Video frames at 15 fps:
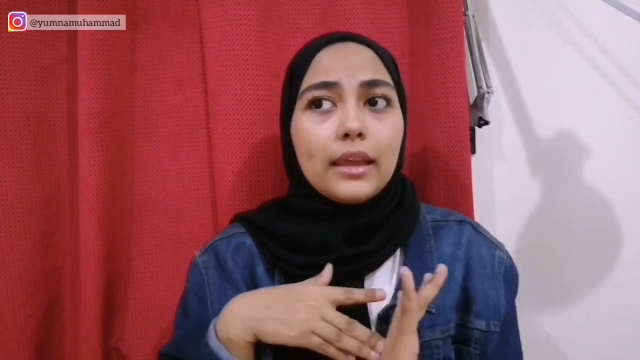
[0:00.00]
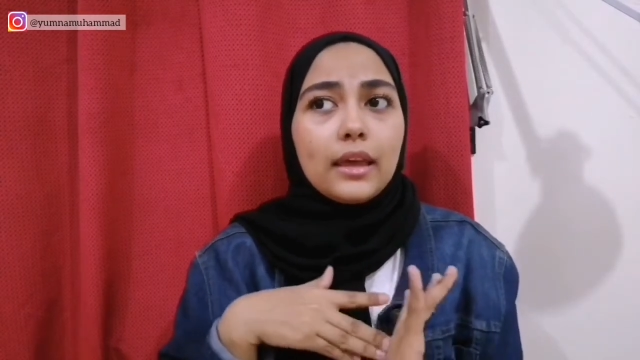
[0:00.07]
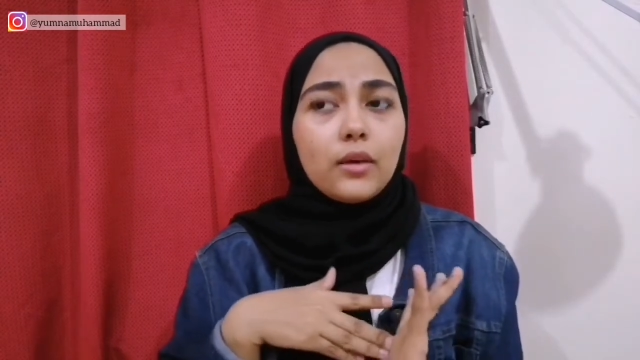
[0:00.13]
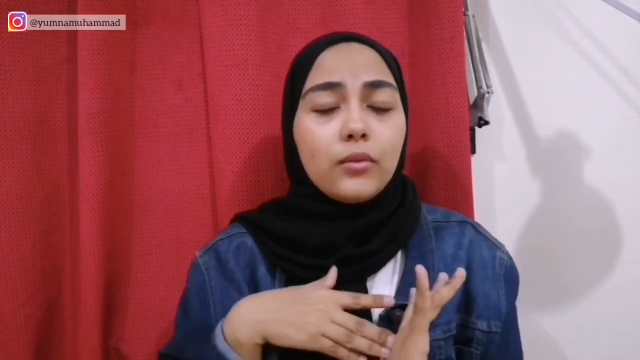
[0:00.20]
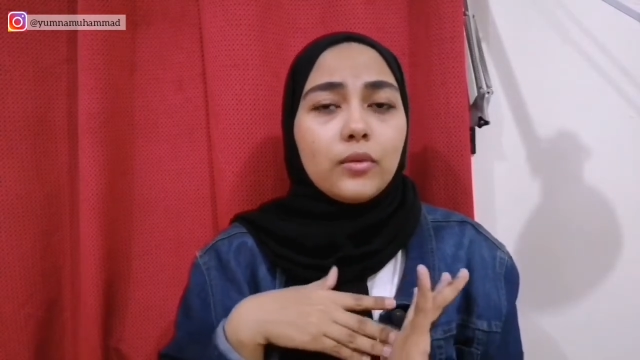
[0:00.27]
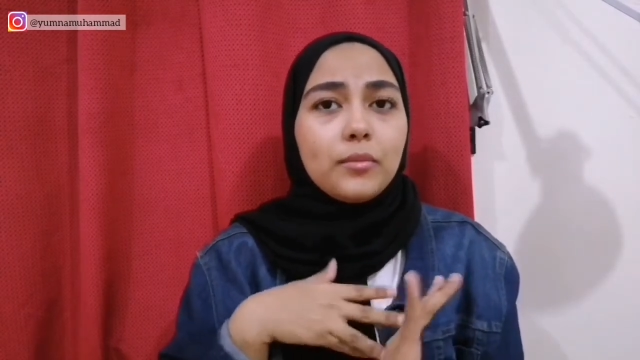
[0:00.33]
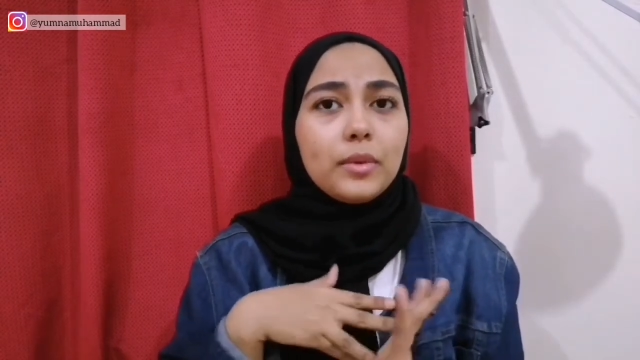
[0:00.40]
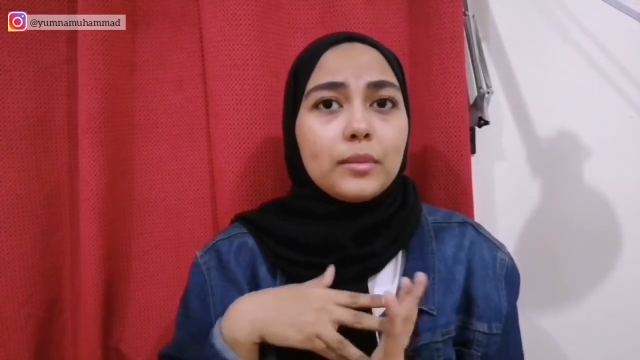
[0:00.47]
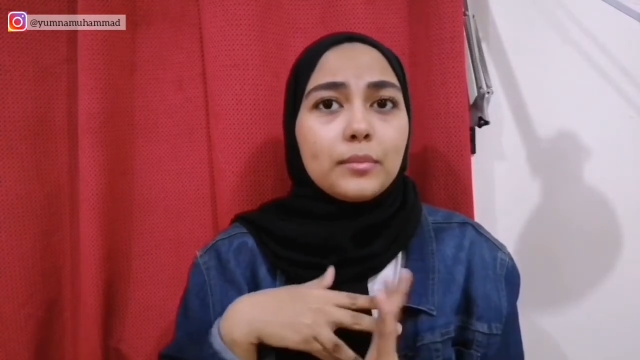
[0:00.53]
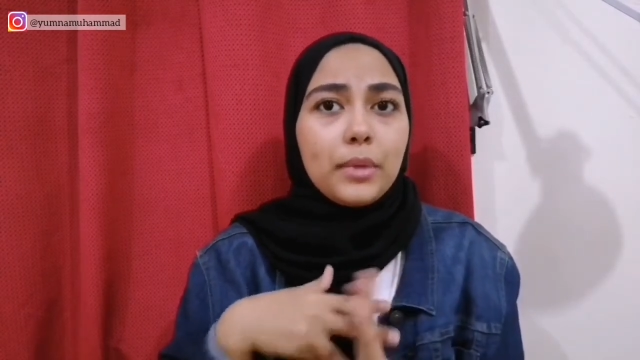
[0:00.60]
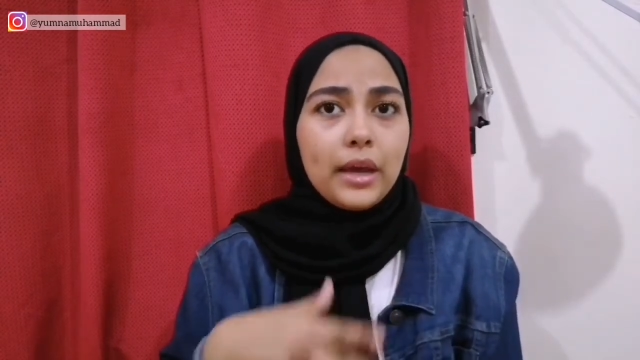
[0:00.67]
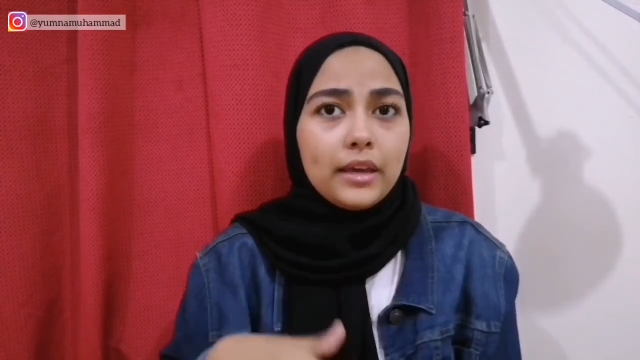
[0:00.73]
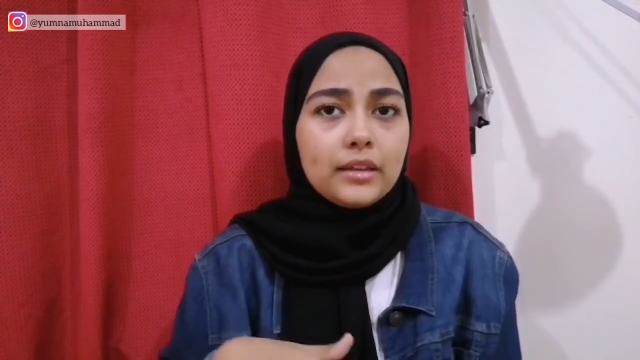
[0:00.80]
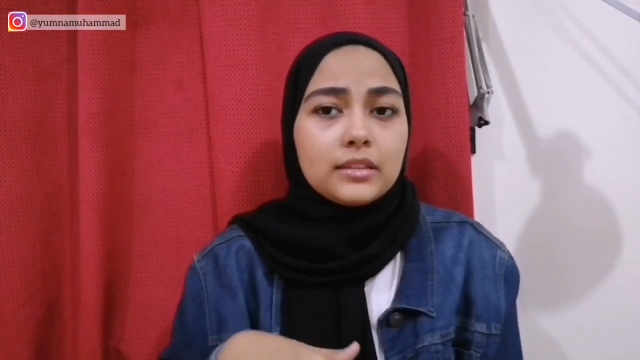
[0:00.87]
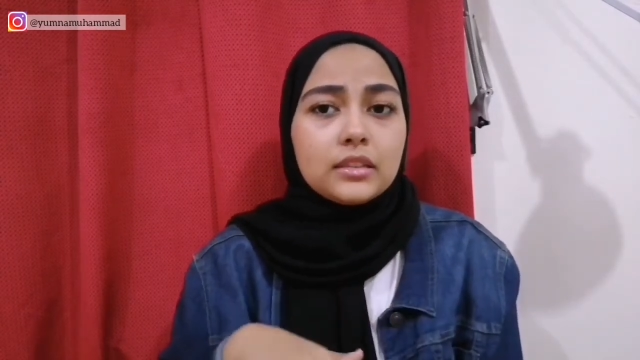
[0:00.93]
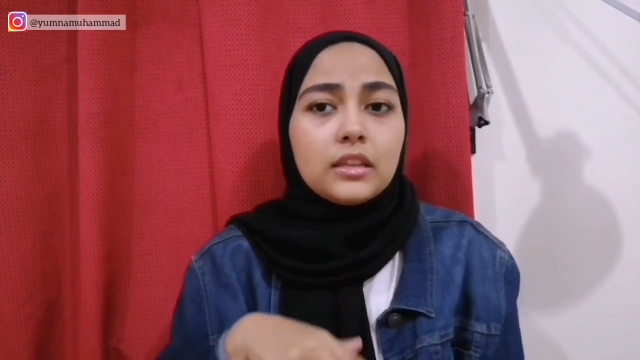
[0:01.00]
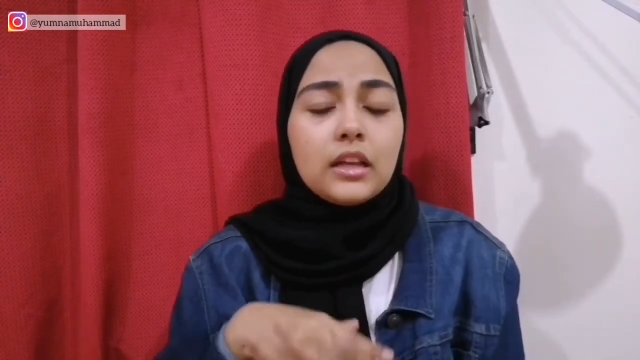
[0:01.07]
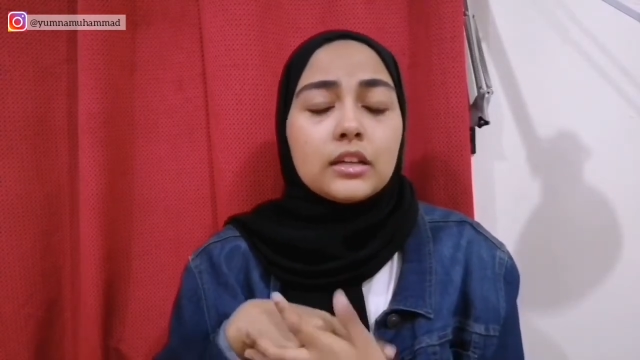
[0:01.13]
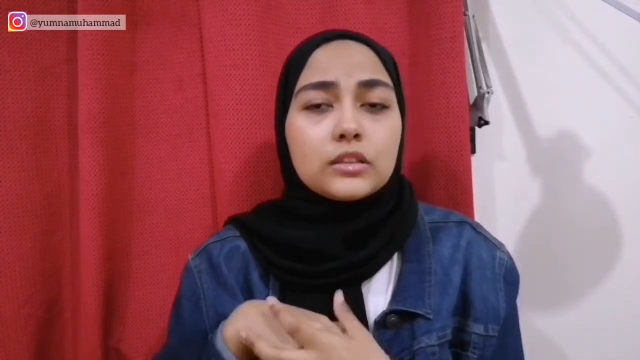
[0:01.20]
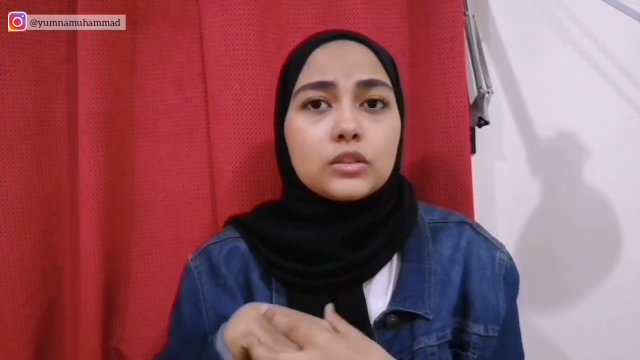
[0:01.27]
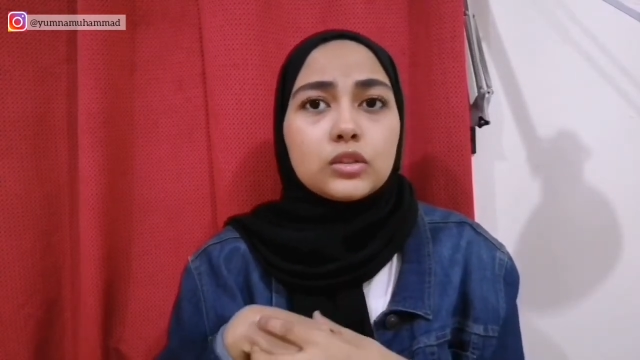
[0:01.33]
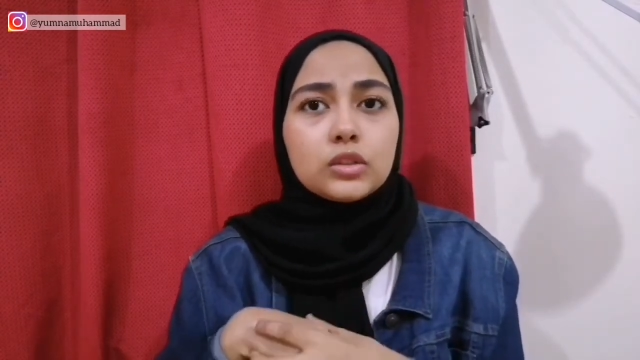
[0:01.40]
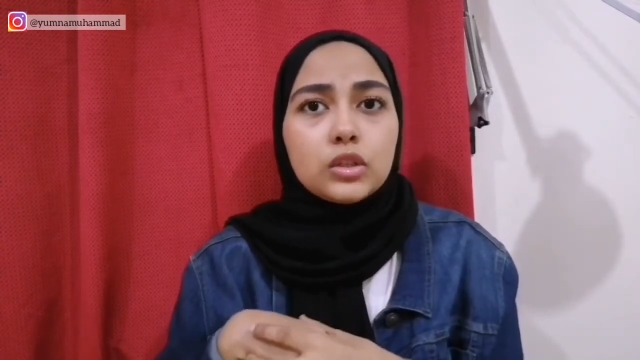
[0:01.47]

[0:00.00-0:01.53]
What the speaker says: like we've been buying it a lot,